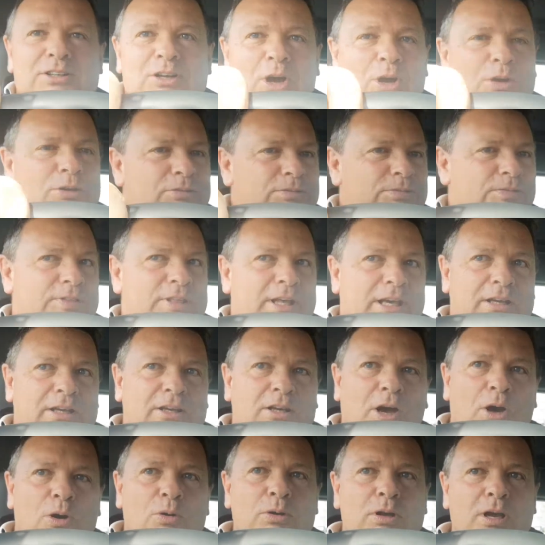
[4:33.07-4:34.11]
are known for their
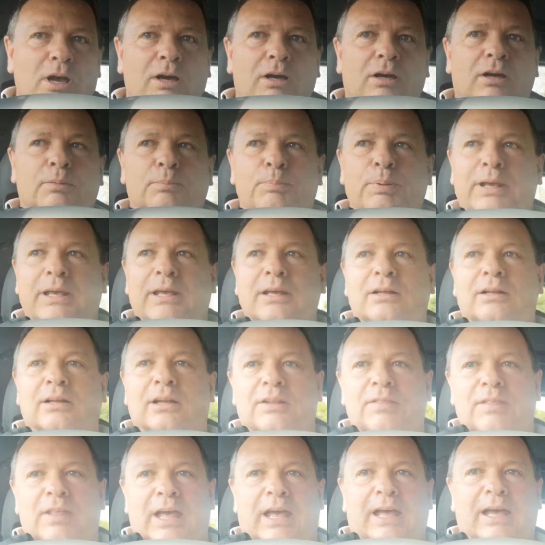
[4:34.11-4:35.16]
go-kart
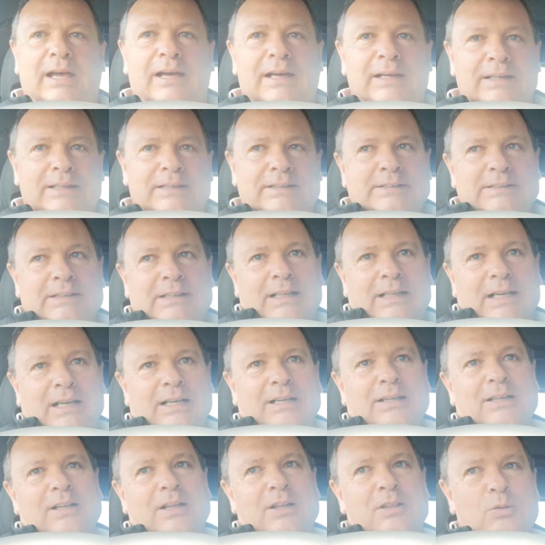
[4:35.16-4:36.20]
appeal and their,
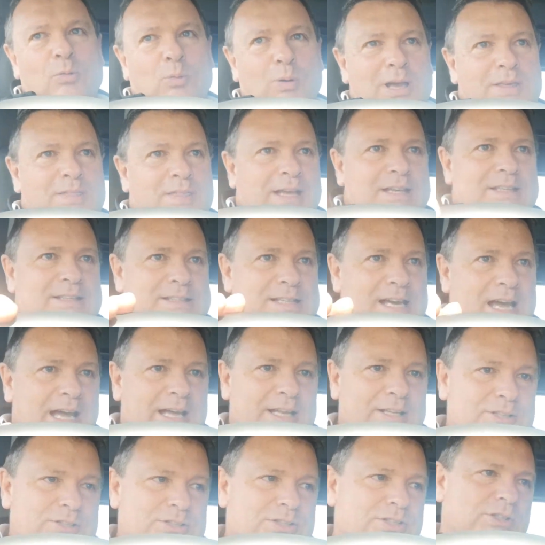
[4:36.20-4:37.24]
I don't know, the way they
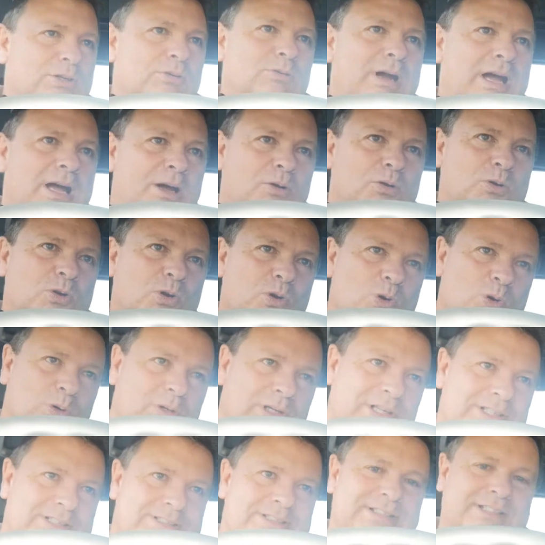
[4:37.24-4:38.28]
dance around
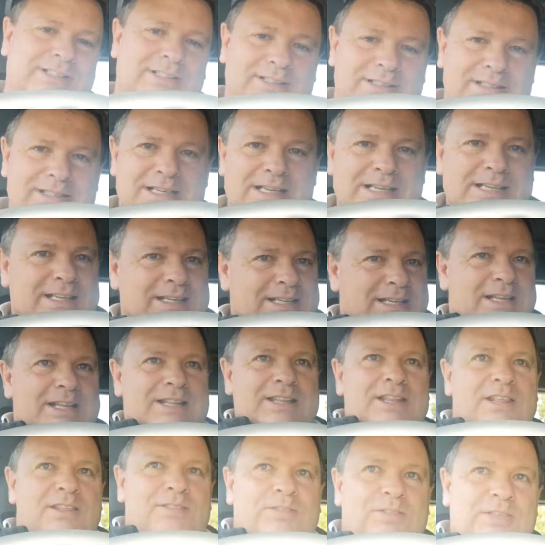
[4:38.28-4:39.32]
corners,
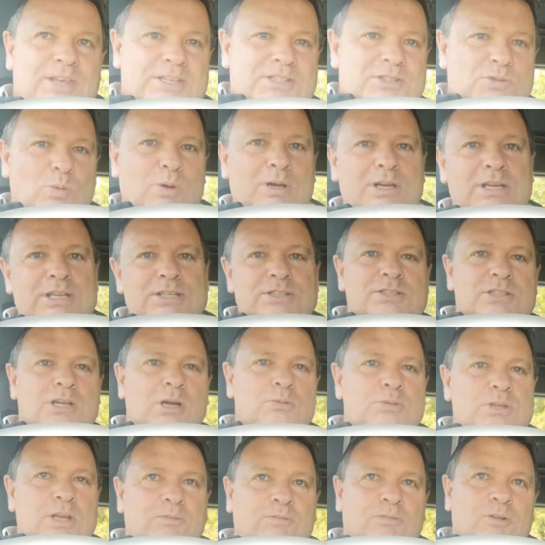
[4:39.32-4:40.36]
and this one is
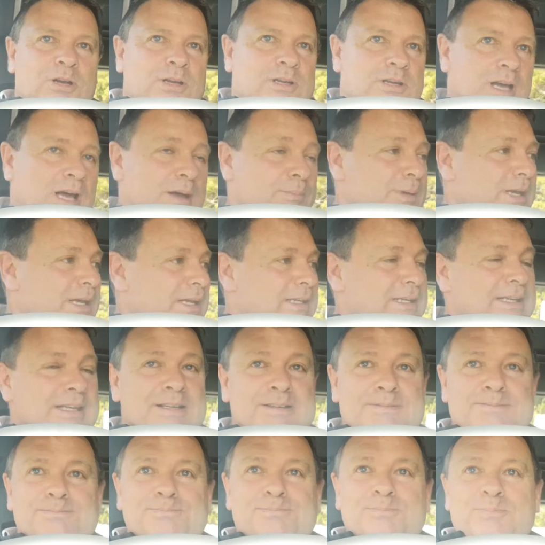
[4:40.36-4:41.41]
no different. I
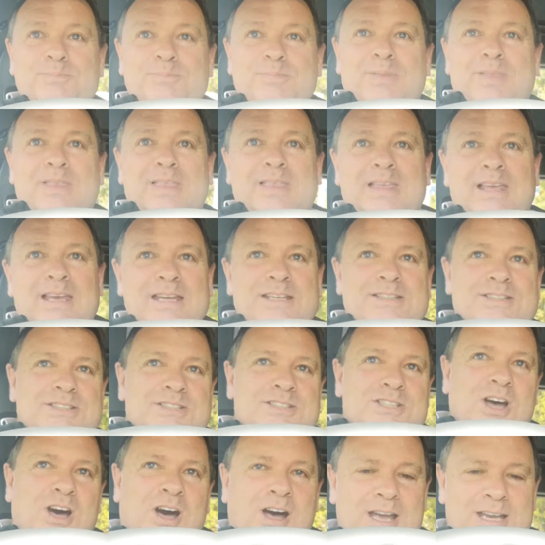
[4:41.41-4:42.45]
mean, it's
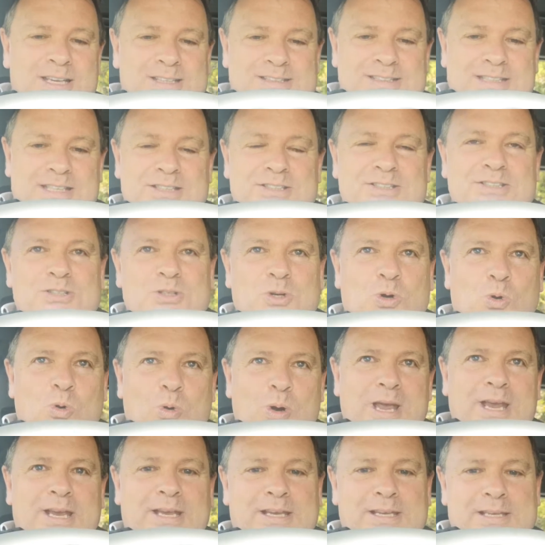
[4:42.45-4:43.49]
tight, it's
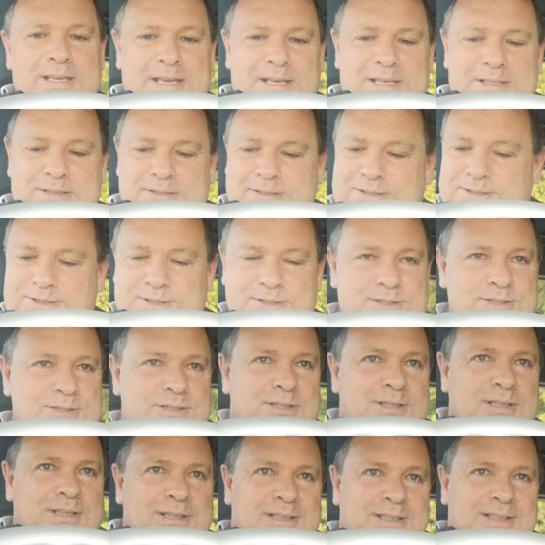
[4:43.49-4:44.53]
quick, it's
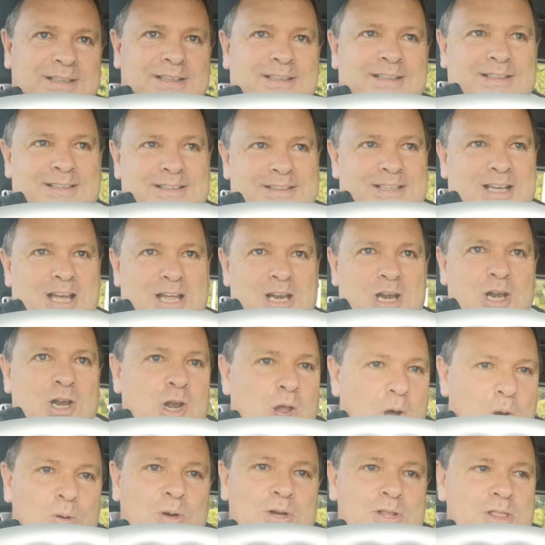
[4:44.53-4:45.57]

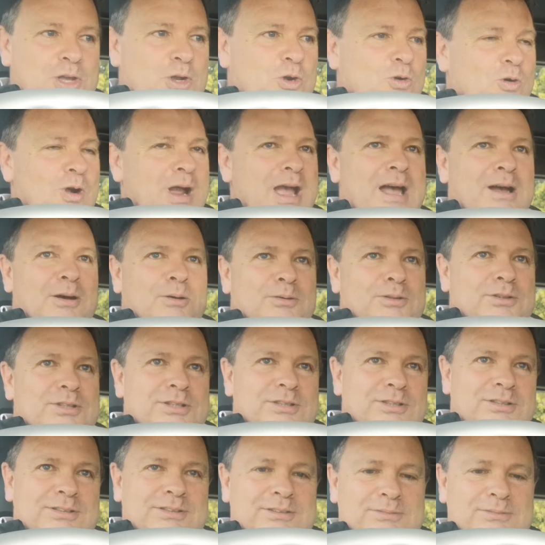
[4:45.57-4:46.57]
low to the ground.